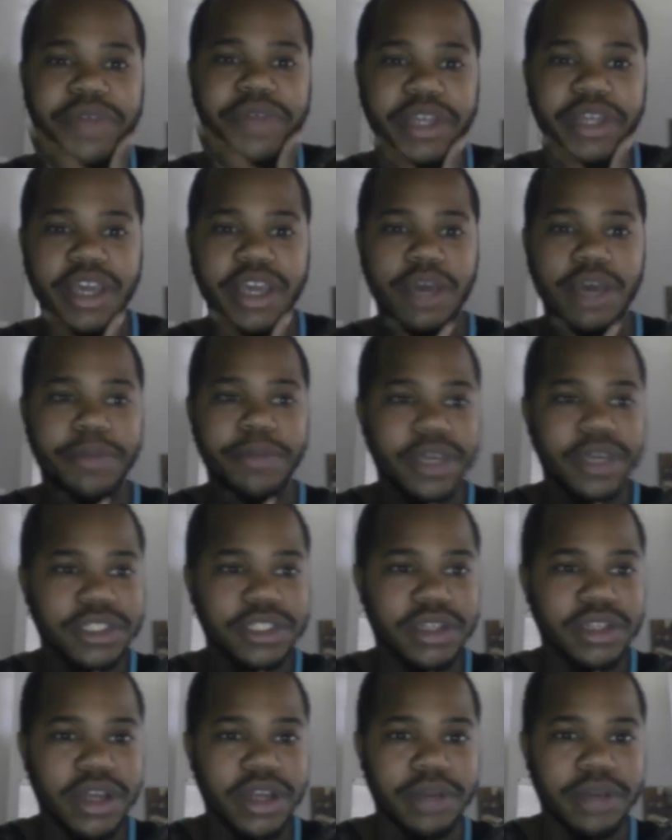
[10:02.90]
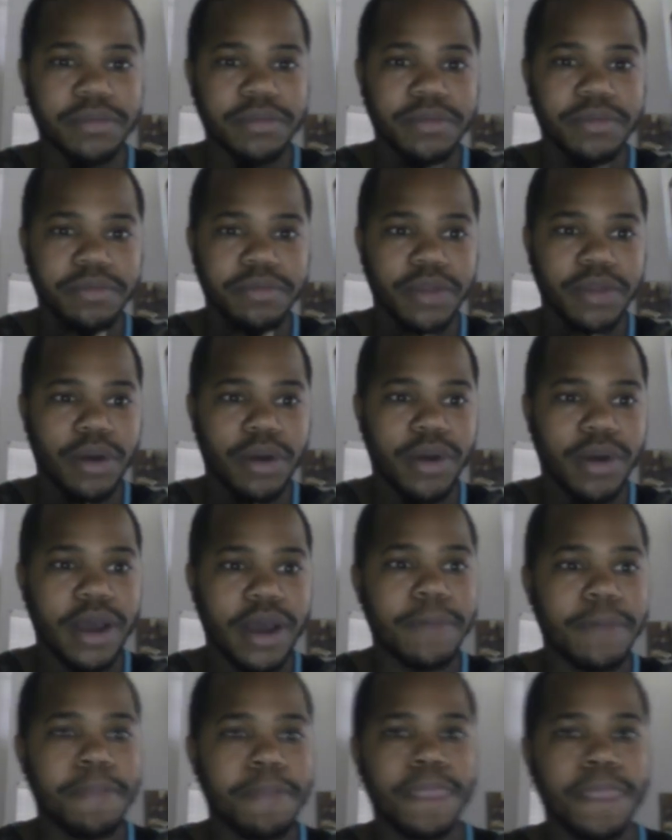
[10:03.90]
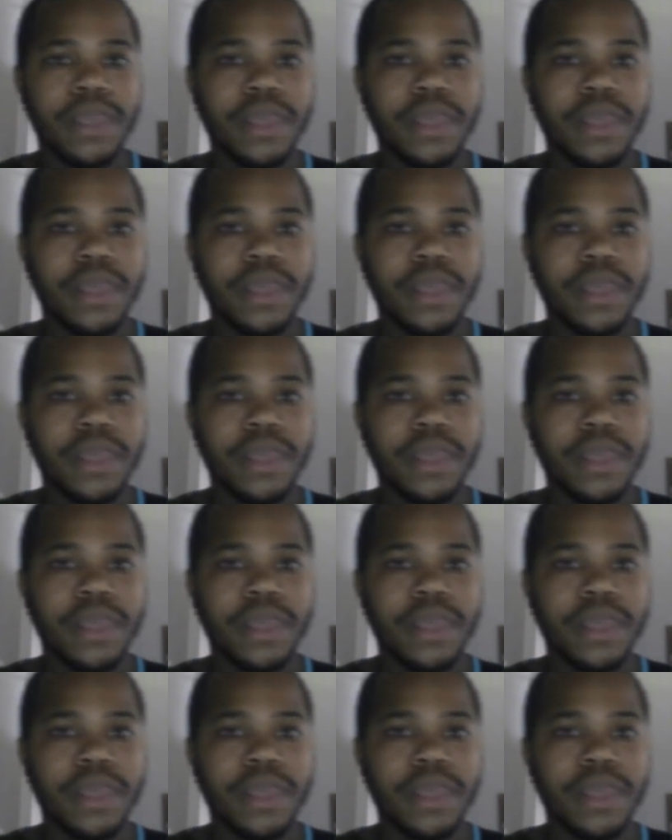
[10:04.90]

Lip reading: of in camp yesterday. All right.